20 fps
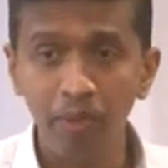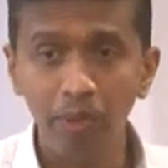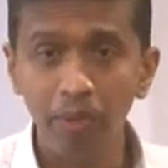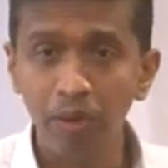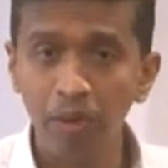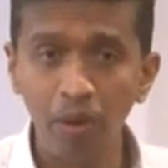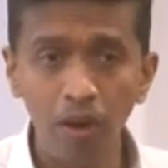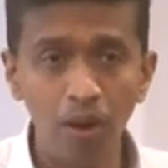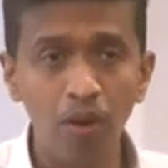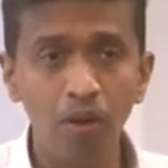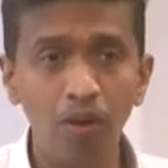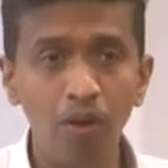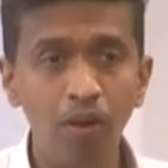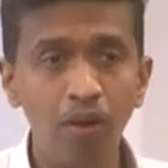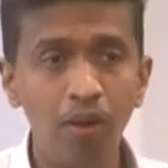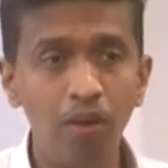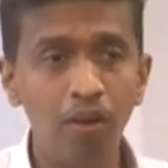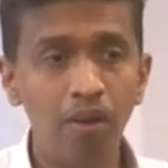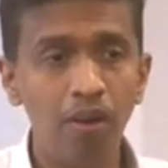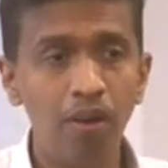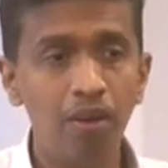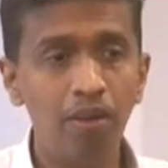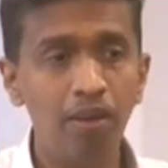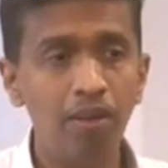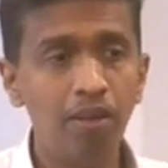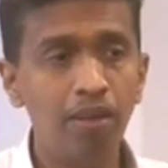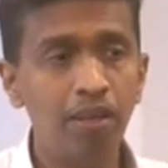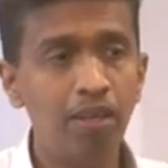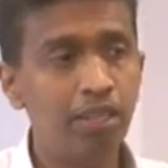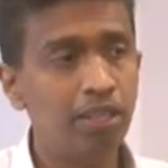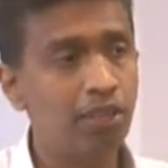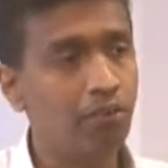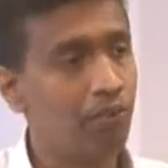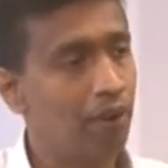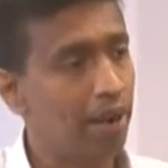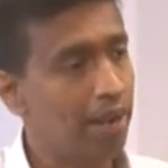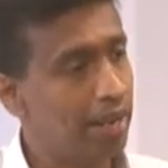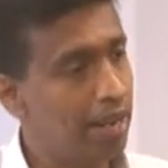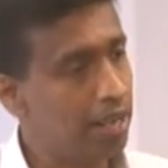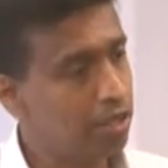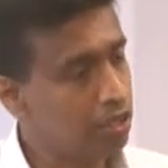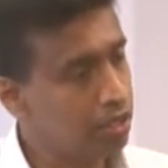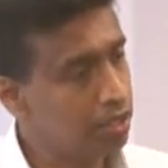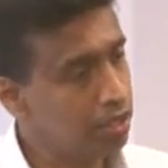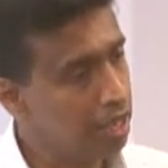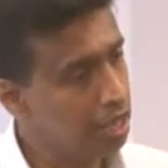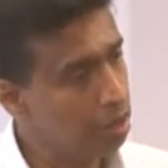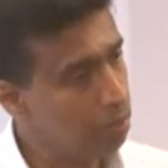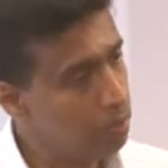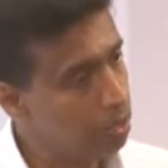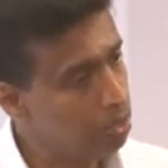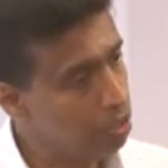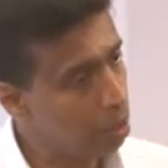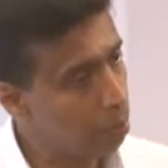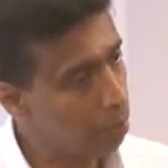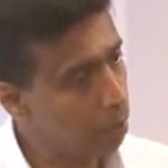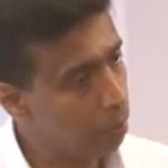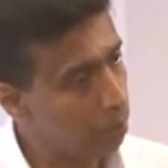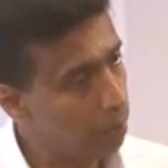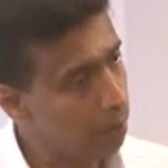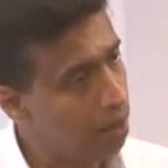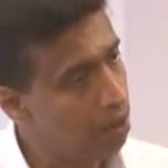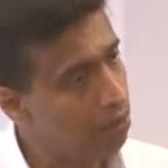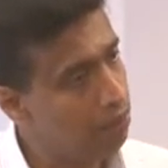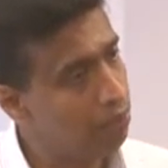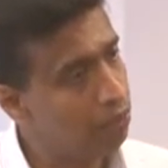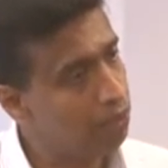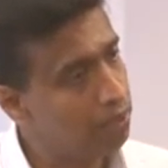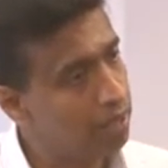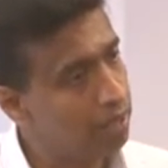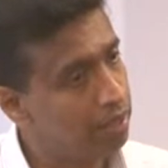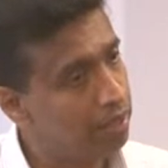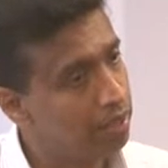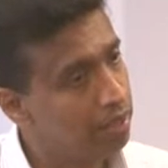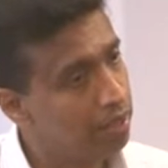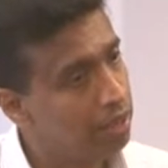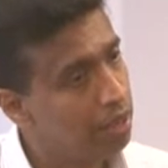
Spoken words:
No. The financial statements are prepared for the